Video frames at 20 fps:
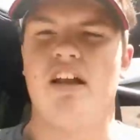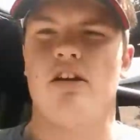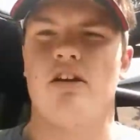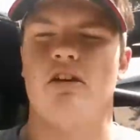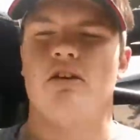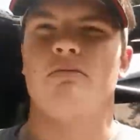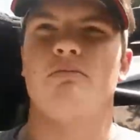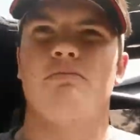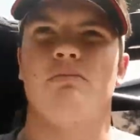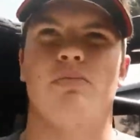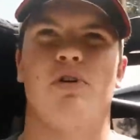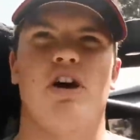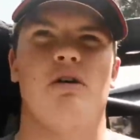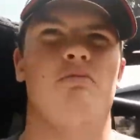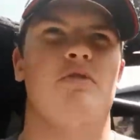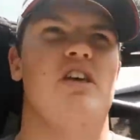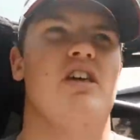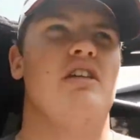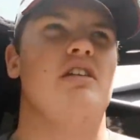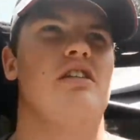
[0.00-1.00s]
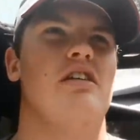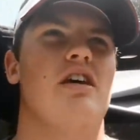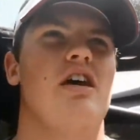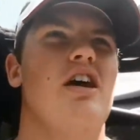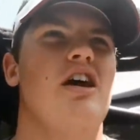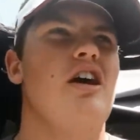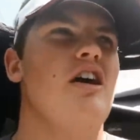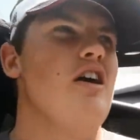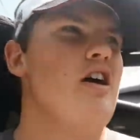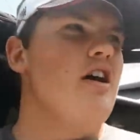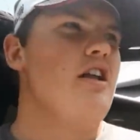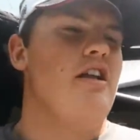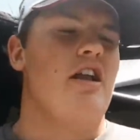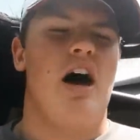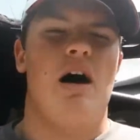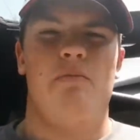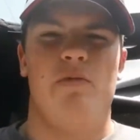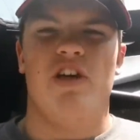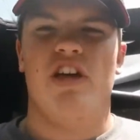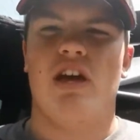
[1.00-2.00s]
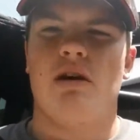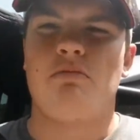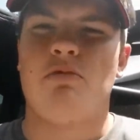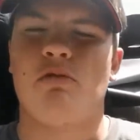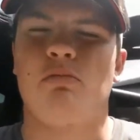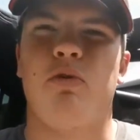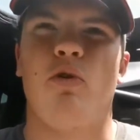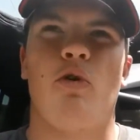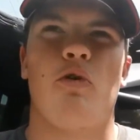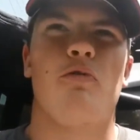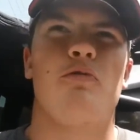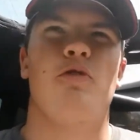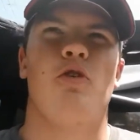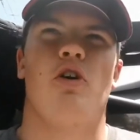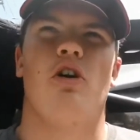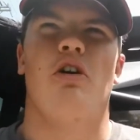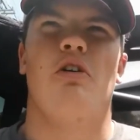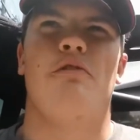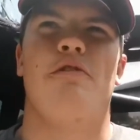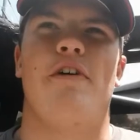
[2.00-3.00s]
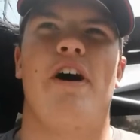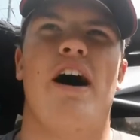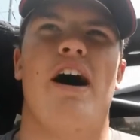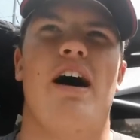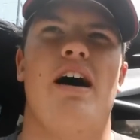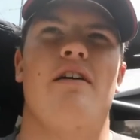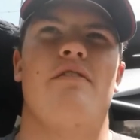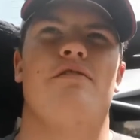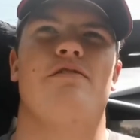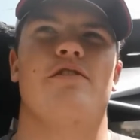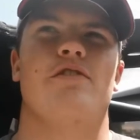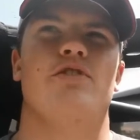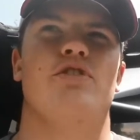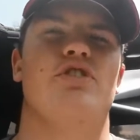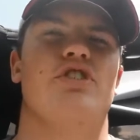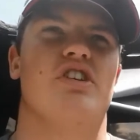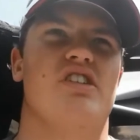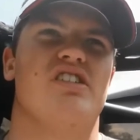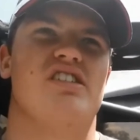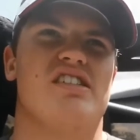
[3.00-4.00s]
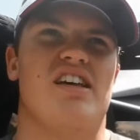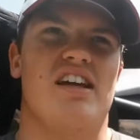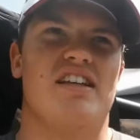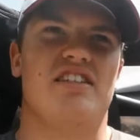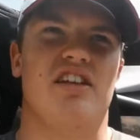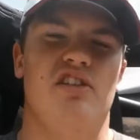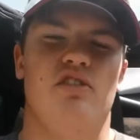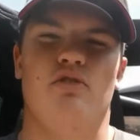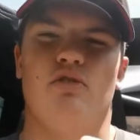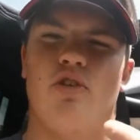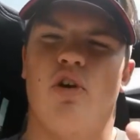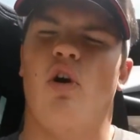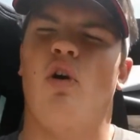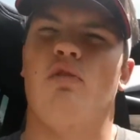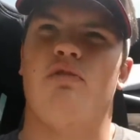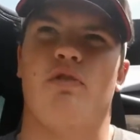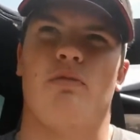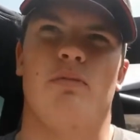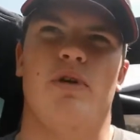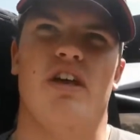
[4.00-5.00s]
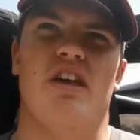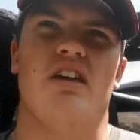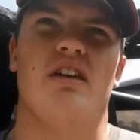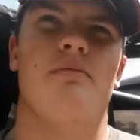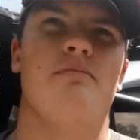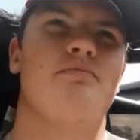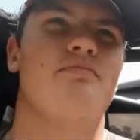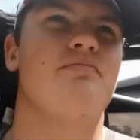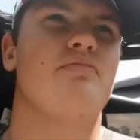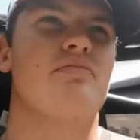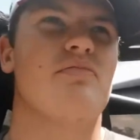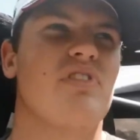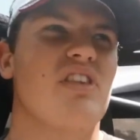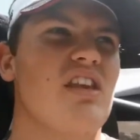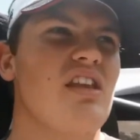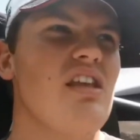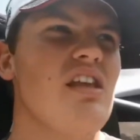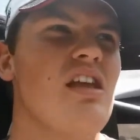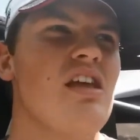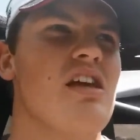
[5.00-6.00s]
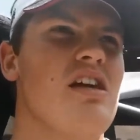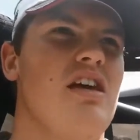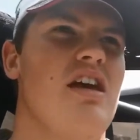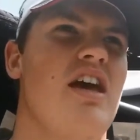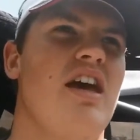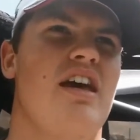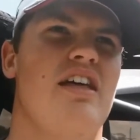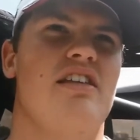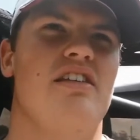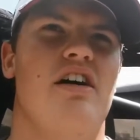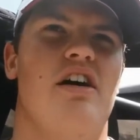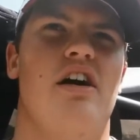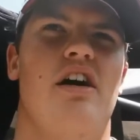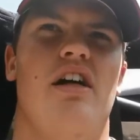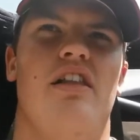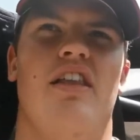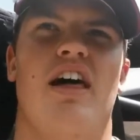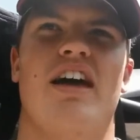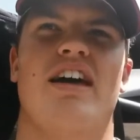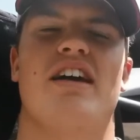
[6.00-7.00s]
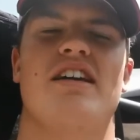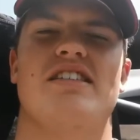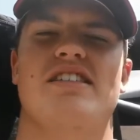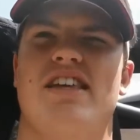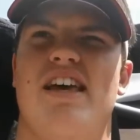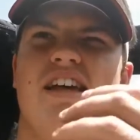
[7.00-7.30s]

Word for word: better, but I mean, not being able to pull 405 just sets a new goal for me. And uh, like I